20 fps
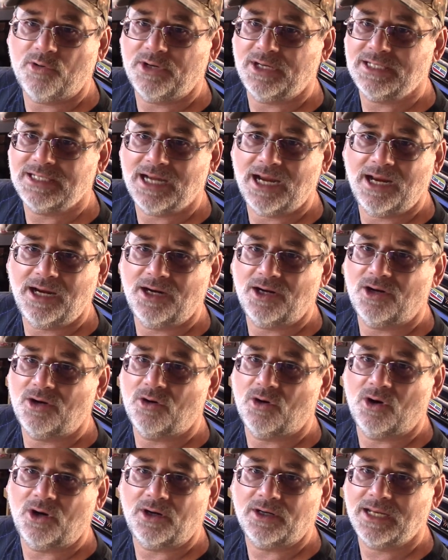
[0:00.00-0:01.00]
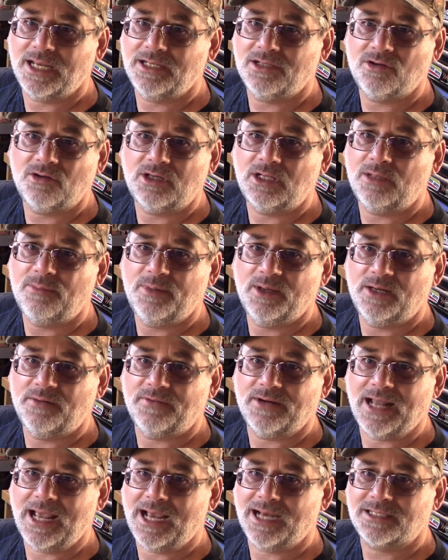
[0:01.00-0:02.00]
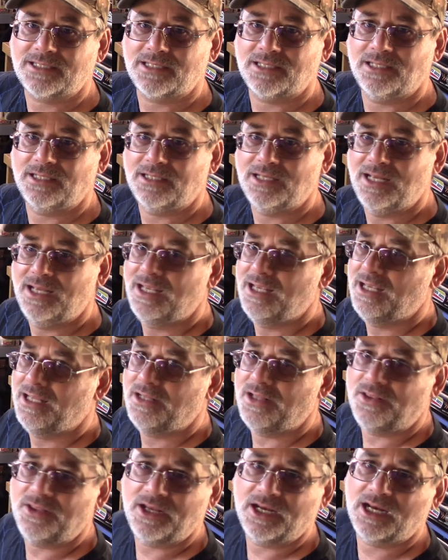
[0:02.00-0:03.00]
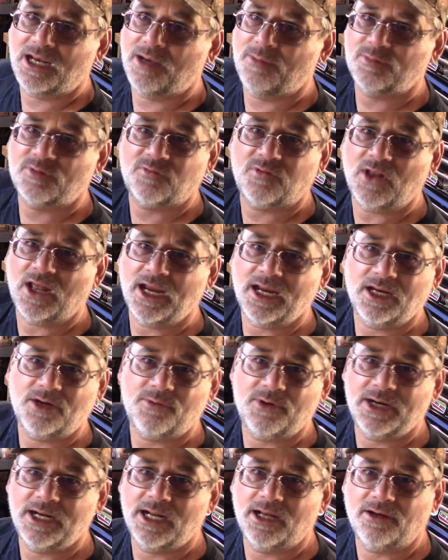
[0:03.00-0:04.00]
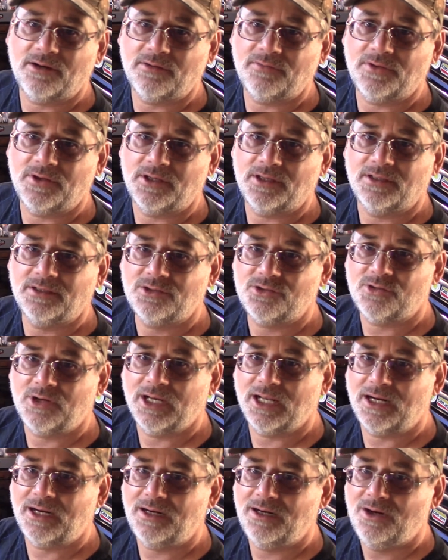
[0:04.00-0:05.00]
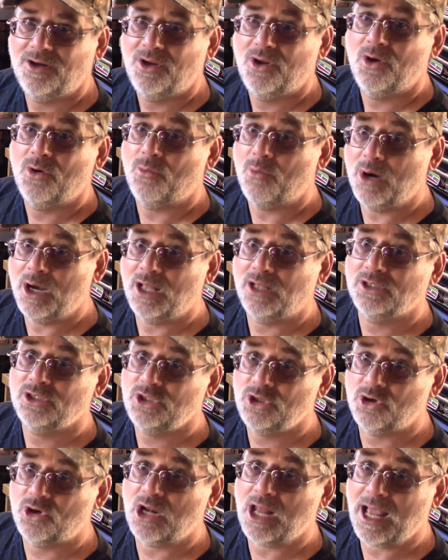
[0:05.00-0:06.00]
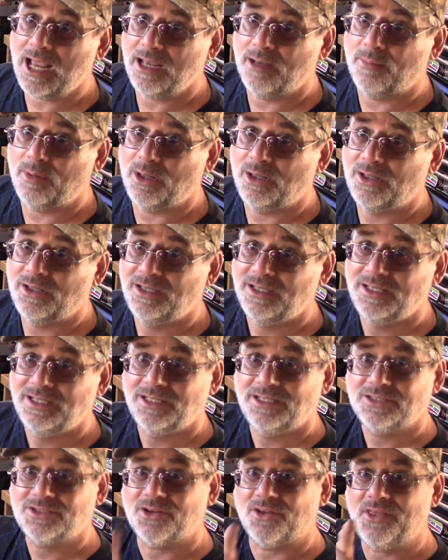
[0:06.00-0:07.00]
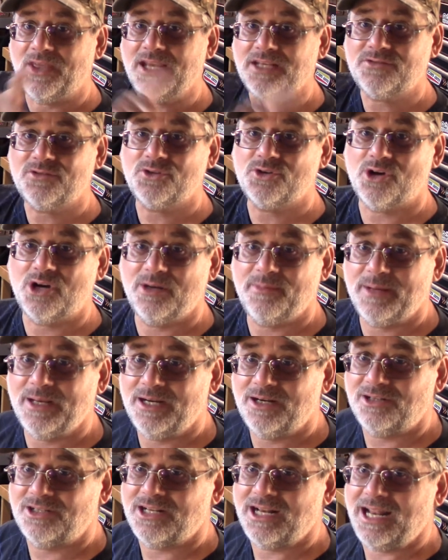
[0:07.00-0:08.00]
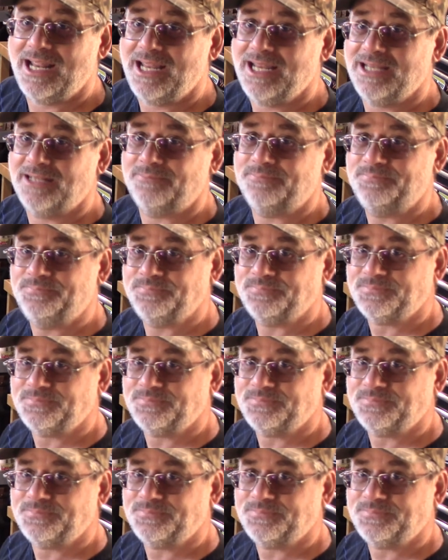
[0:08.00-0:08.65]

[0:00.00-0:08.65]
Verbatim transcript: out a tire or get into a little bit of an accident. The thing comes flying right out of the trailer. Well, you're liable. So thanks for joining me here today. And